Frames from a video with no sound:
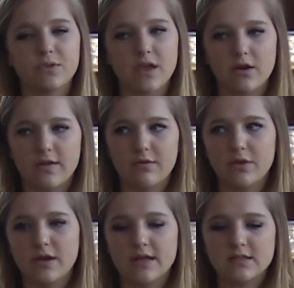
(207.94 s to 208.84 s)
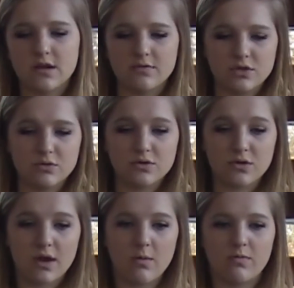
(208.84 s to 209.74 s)
and all that really nice stuff. She was
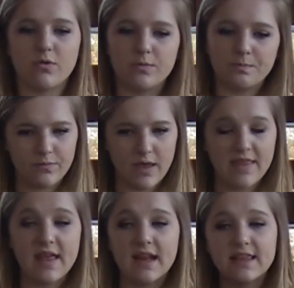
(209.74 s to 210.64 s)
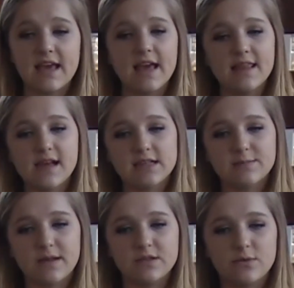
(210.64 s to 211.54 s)
really helpful. And then at the end they
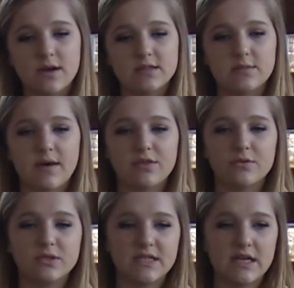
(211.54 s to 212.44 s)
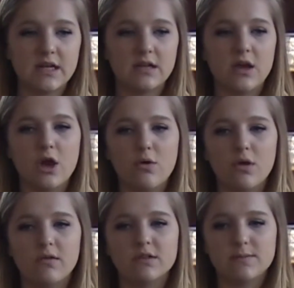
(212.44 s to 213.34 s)
explained to us about the routine.
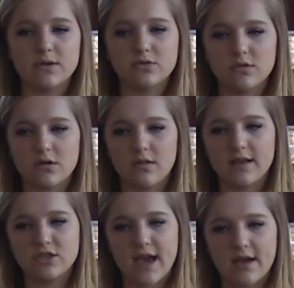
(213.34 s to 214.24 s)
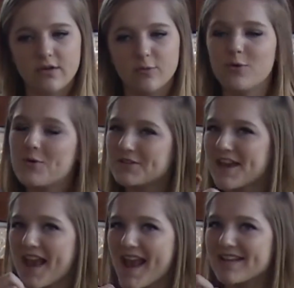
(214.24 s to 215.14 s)
We have a special little chat group, which I
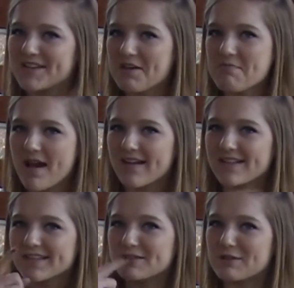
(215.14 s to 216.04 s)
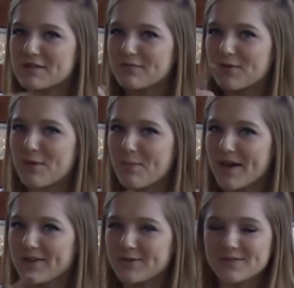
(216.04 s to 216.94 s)
can't tell you about because it's just for the
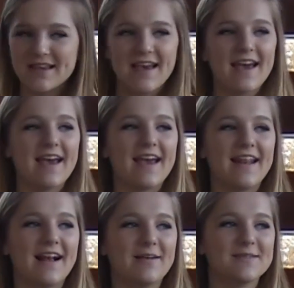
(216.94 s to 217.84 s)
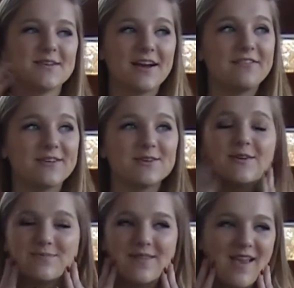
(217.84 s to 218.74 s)
models, and so I feel
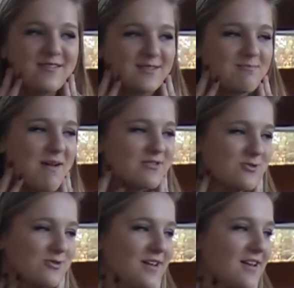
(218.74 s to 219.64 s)
special.